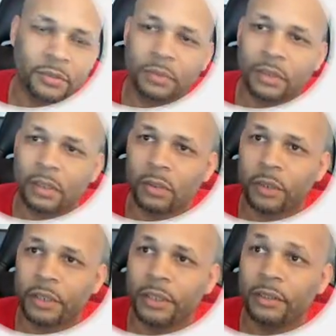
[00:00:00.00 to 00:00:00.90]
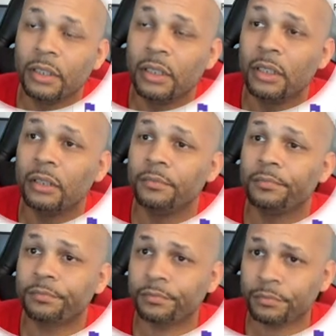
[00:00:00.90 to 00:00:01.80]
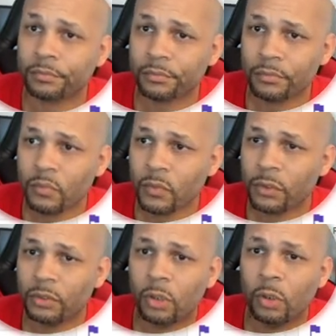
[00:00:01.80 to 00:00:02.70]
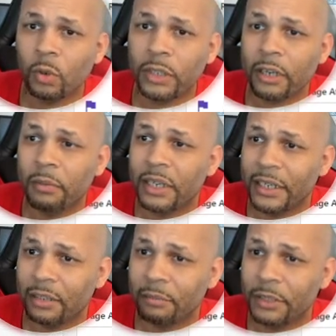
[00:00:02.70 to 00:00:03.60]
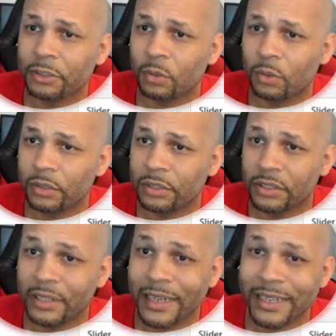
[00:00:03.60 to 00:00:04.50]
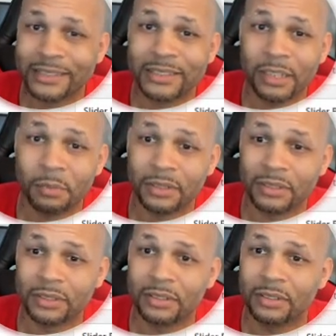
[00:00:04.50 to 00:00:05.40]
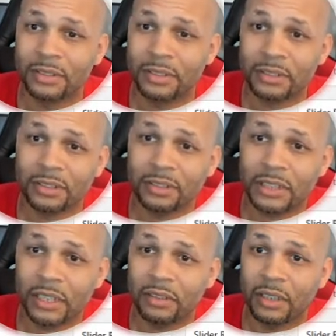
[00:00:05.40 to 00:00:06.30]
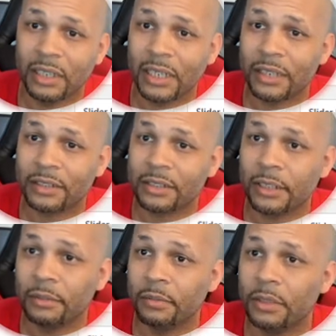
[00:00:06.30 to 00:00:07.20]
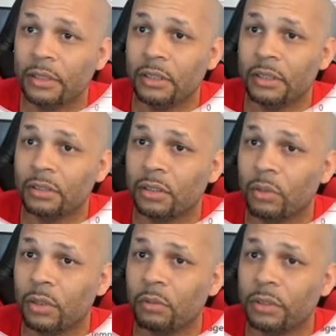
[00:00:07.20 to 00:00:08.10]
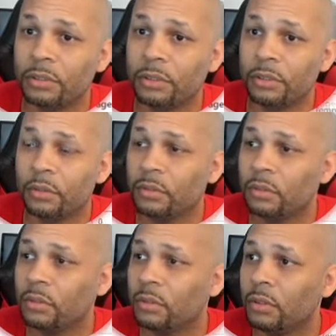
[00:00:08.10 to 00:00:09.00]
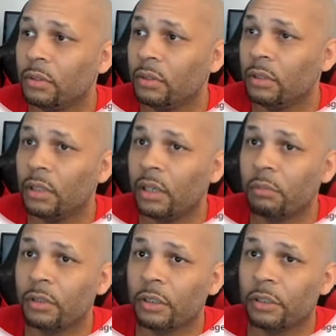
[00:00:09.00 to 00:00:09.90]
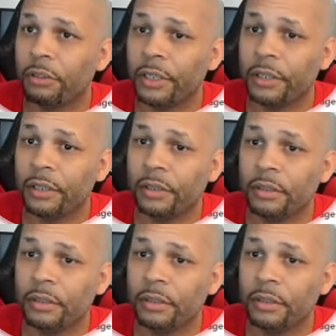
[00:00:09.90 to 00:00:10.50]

you put all your work in. So a cool thing about Elementor is it has templates, and it's going to save you a lot of time. So what I want to do, I'm going to create,